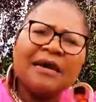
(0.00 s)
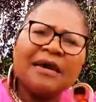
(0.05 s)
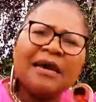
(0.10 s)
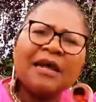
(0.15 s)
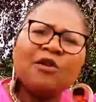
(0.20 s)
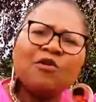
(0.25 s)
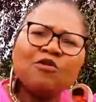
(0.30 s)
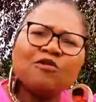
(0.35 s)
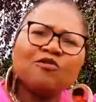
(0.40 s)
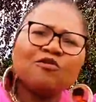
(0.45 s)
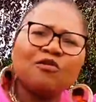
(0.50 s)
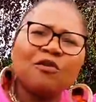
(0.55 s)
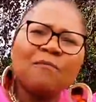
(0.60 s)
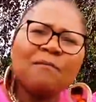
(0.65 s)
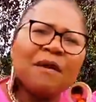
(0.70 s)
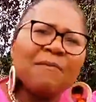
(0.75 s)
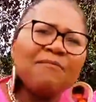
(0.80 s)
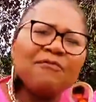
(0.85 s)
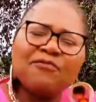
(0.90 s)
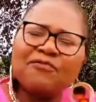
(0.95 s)
And also
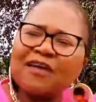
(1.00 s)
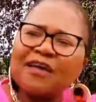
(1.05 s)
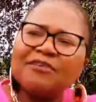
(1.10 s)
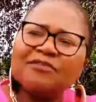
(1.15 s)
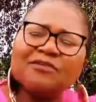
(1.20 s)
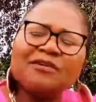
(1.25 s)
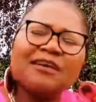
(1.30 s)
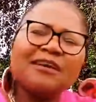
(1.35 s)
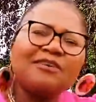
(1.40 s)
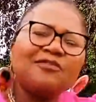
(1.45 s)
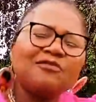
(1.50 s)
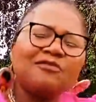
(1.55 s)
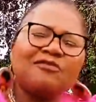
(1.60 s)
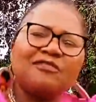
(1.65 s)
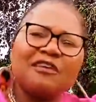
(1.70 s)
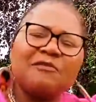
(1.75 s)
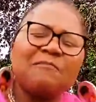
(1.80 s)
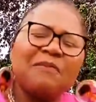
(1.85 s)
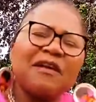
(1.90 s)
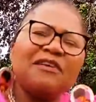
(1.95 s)
maybe you start to get your
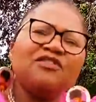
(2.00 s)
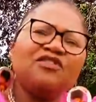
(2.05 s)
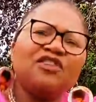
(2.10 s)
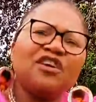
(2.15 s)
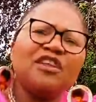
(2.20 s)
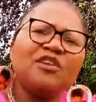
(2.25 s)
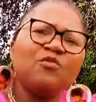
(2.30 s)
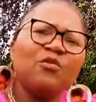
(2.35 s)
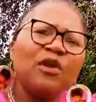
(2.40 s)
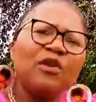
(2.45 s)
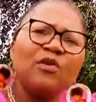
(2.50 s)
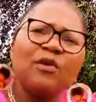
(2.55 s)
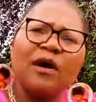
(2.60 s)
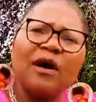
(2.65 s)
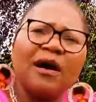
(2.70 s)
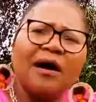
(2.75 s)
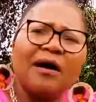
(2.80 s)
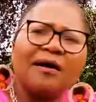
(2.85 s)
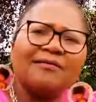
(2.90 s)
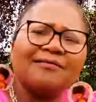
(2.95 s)
state pension when you
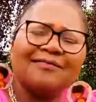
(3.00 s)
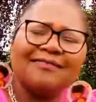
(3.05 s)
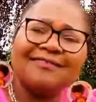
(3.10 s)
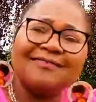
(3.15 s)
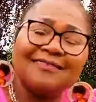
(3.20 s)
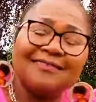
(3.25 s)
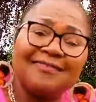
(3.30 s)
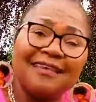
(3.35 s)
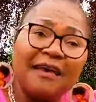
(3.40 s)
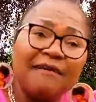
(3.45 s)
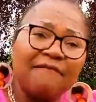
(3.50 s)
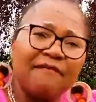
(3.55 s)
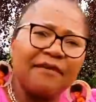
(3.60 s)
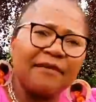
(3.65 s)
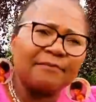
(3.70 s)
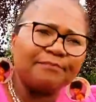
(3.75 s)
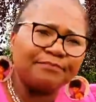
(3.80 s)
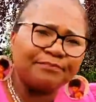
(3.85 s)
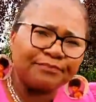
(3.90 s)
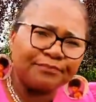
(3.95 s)
are
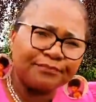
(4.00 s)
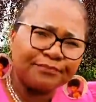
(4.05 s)
67.